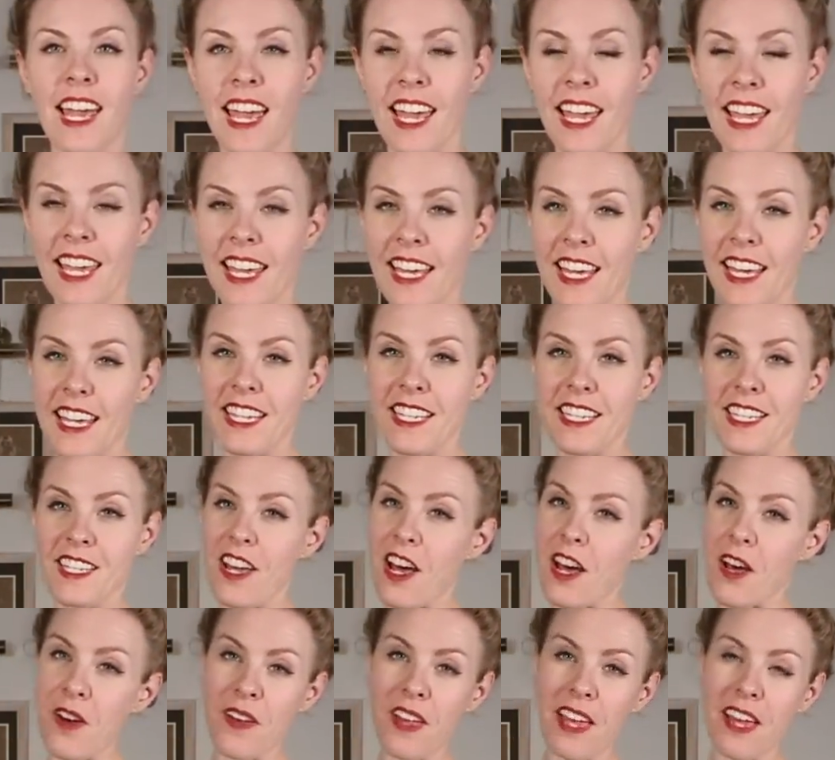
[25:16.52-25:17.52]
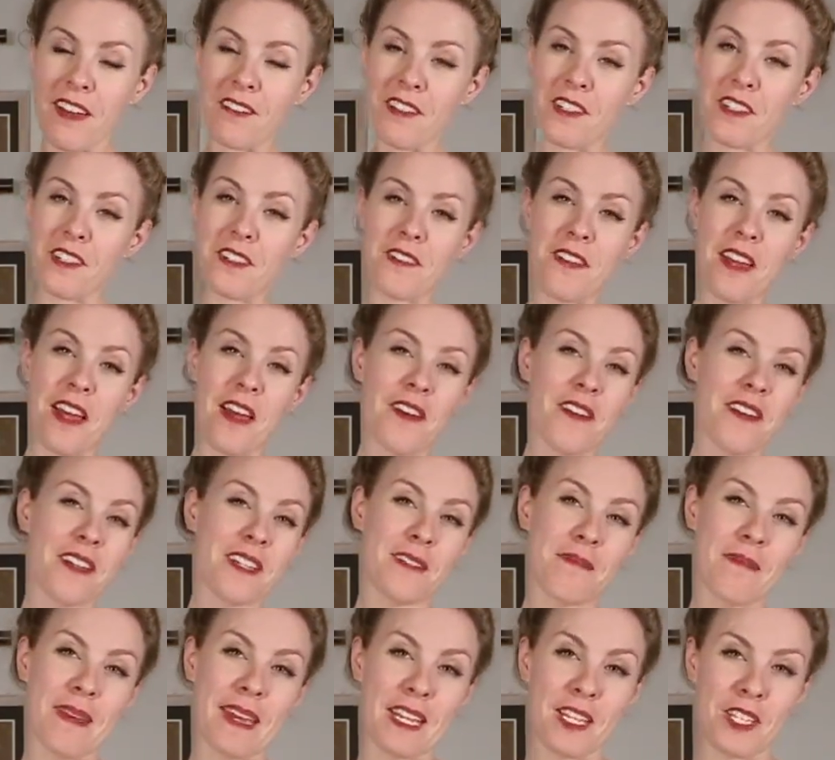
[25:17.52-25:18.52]
And all you have to do now
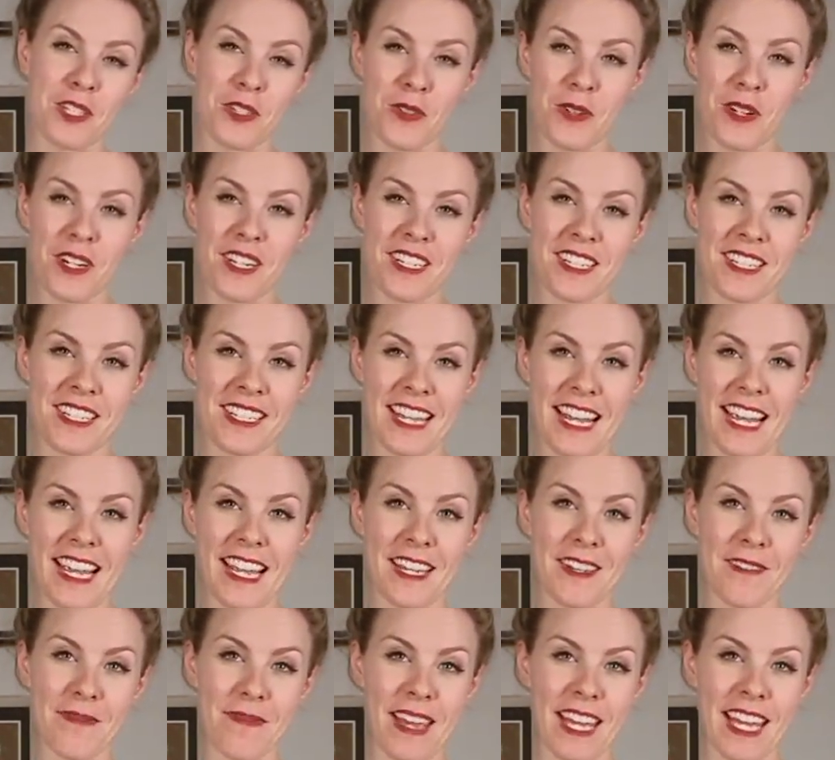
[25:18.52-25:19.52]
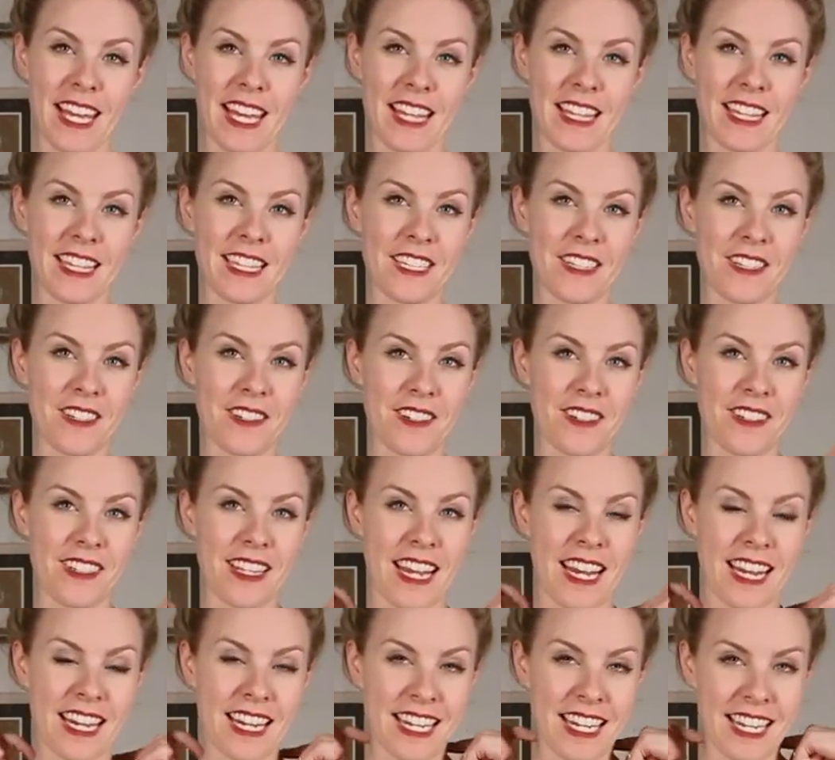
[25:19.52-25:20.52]
is make shorts and make a little
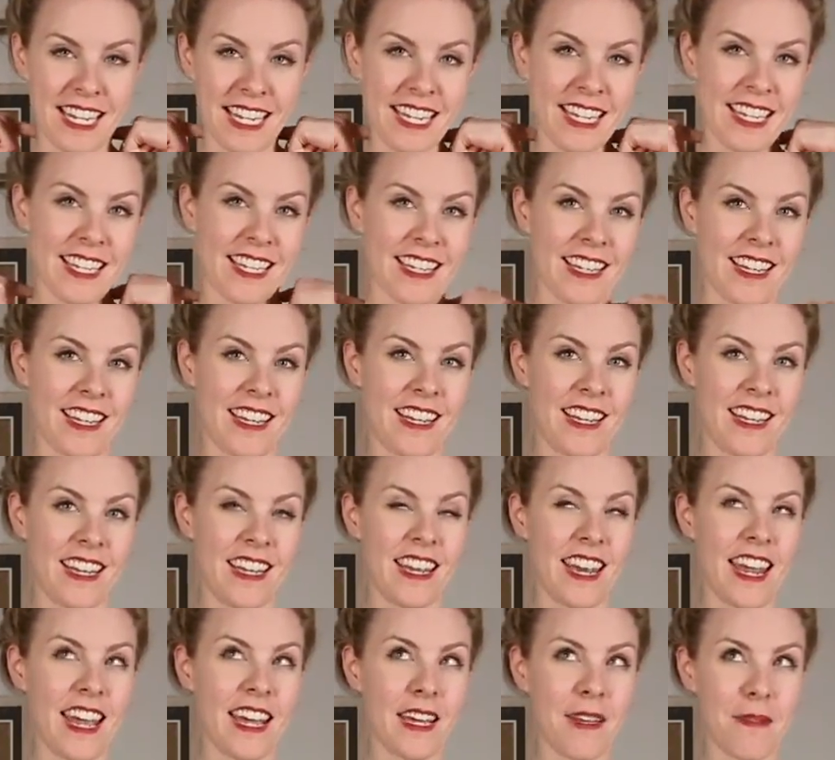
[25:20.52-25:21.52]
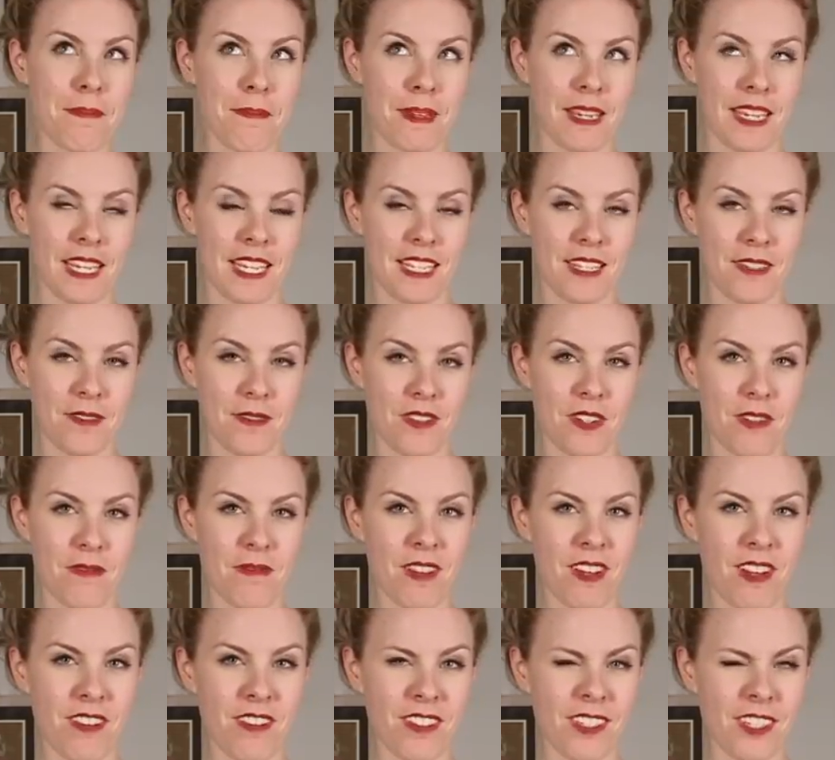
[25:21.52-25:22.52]
tiny neck piece, which I'm
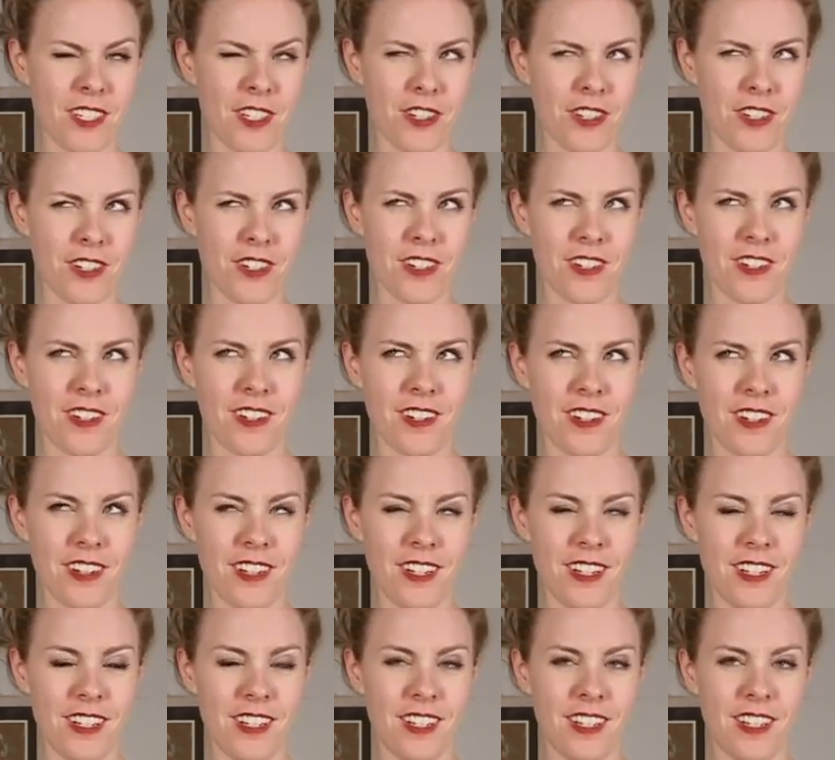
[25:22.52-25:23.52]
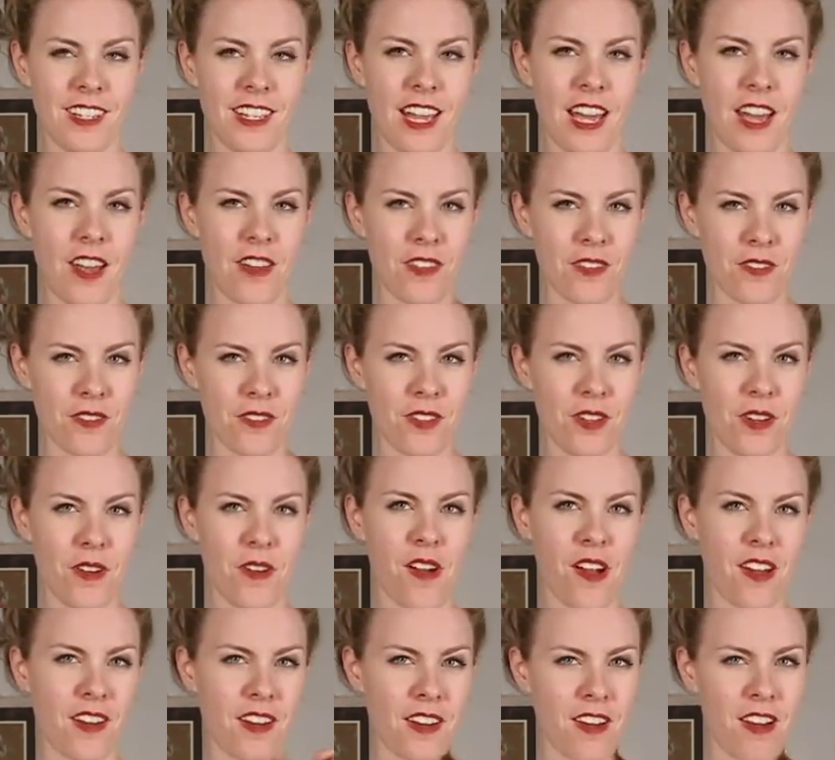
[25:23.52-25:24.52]
not really sure how those go
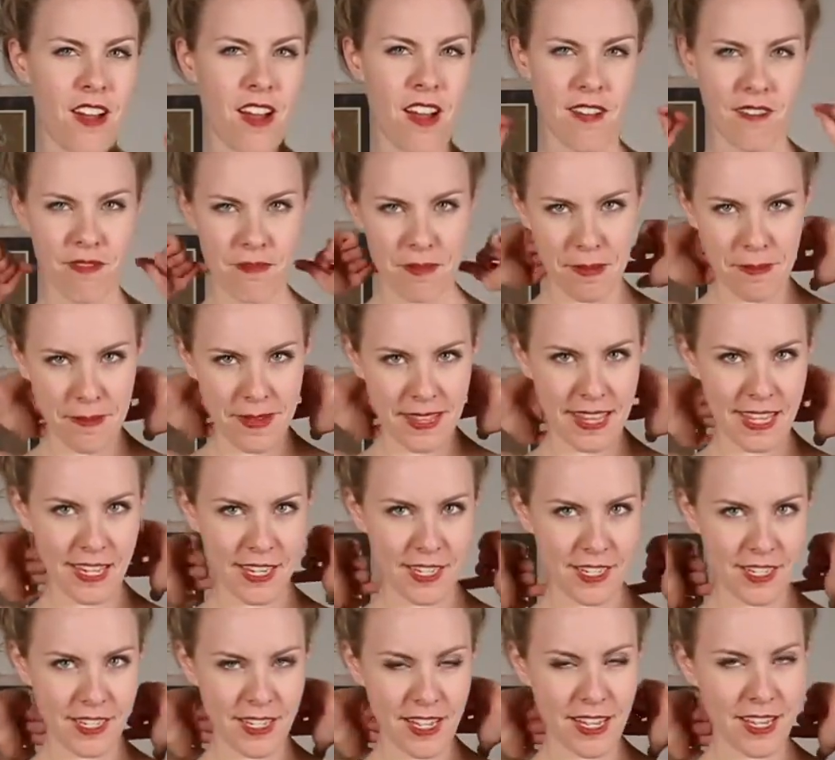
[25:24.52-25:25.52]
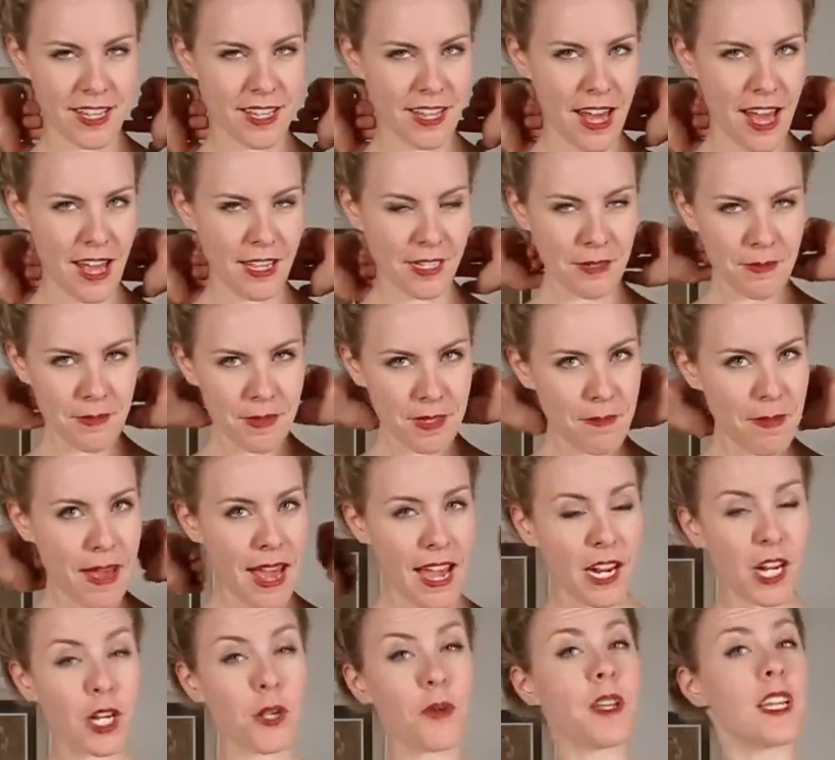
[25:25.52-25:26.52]
on and off. Maybe they just like clasp in the
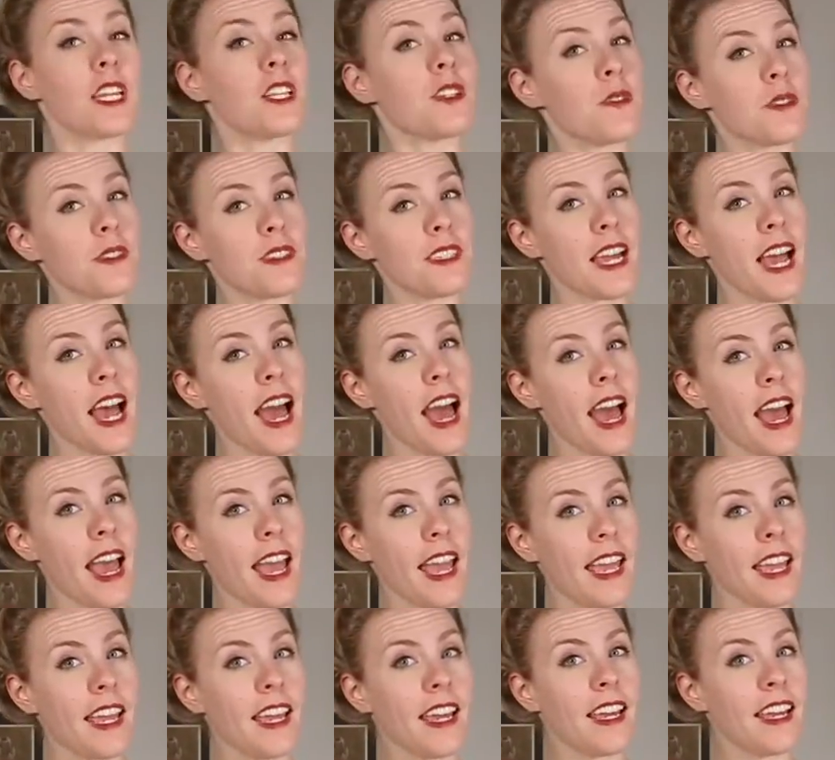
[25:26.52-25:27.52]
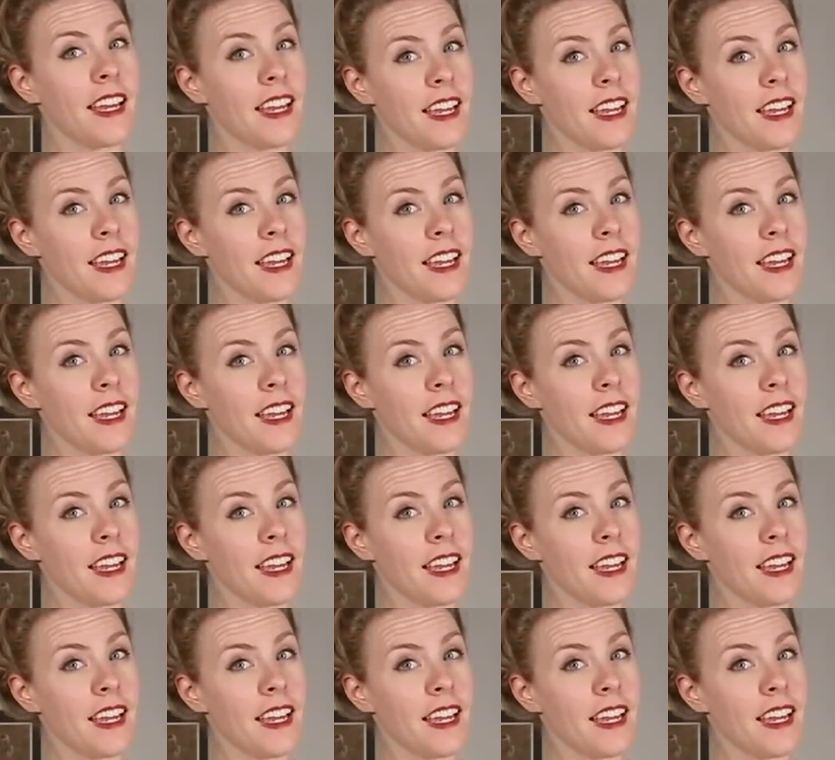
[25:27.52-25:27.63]
back, or we could do a tie.